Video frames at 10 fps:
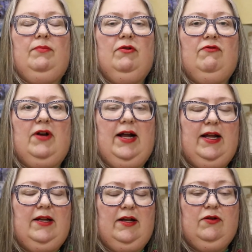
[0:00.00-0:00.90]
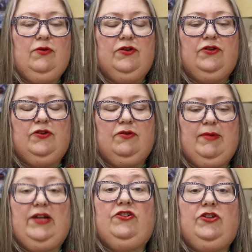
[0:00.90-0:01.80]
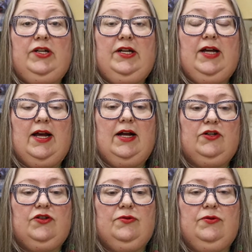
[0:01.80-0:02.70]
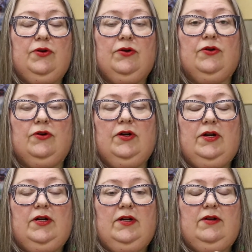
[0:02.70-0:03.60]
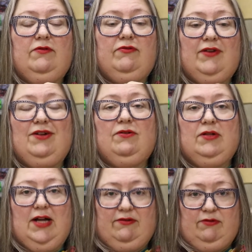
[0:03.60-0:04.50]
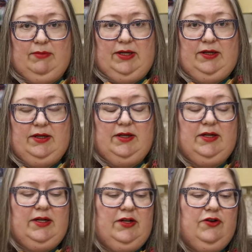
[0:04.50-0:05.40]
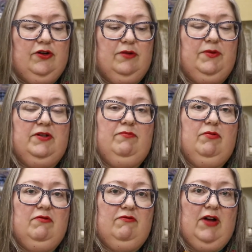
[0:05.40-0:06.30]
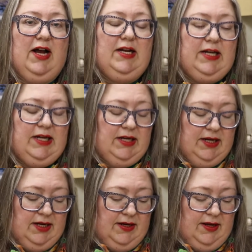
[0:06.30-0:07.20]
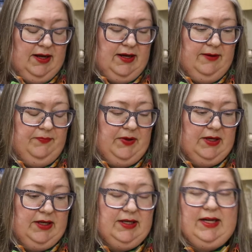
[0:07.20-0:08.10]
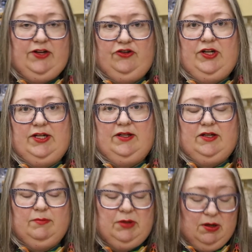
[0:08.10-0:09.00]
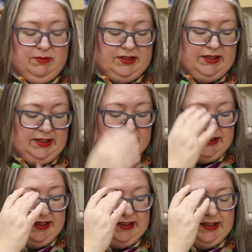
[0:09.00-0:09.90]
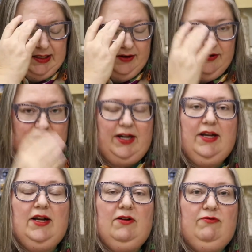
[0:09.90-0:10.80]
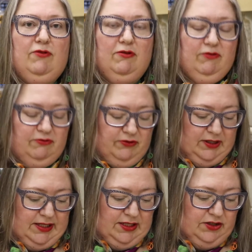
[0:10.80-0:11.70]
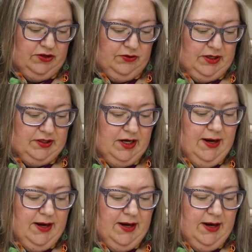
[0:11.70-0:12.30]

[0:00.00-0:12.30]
and of course Her Majesty acts through her federal government in terms of providing and engaging in the diplomacy that's necessary for fulfilling these duties.